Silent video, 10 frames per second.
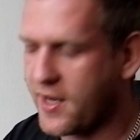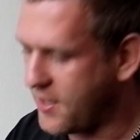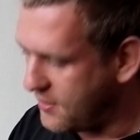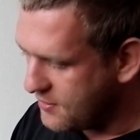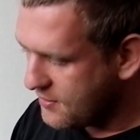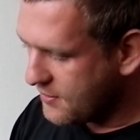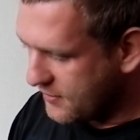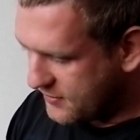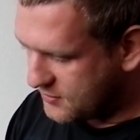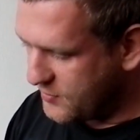again.
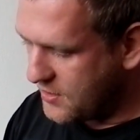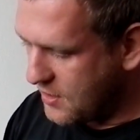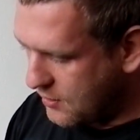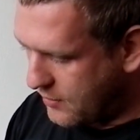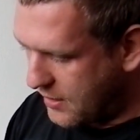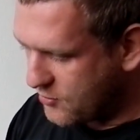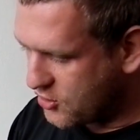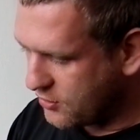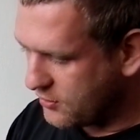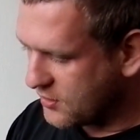That's mean now I'm
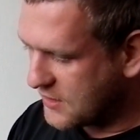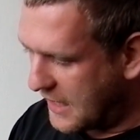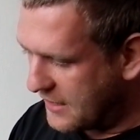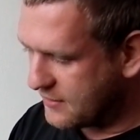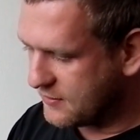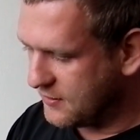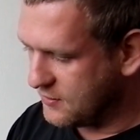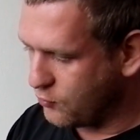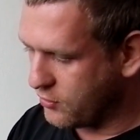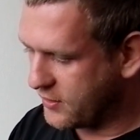sure the card
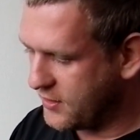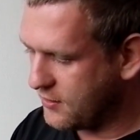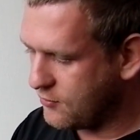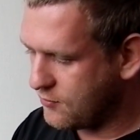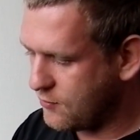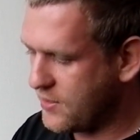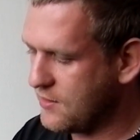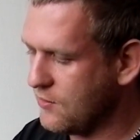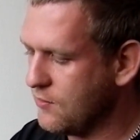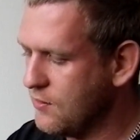is working
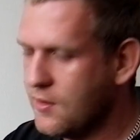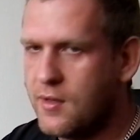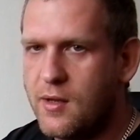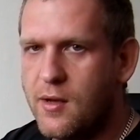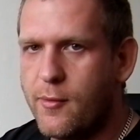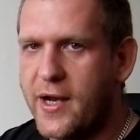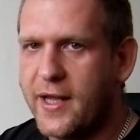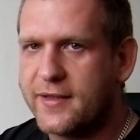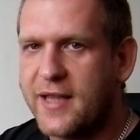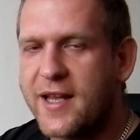when
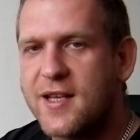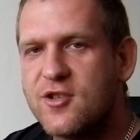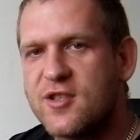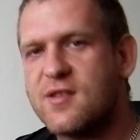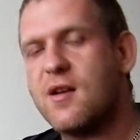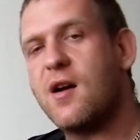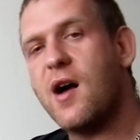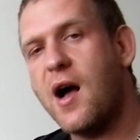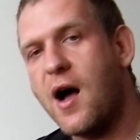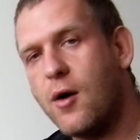I take it just
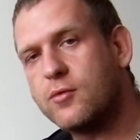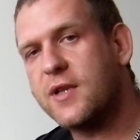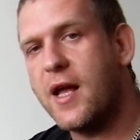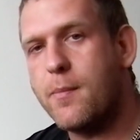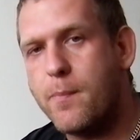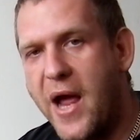out and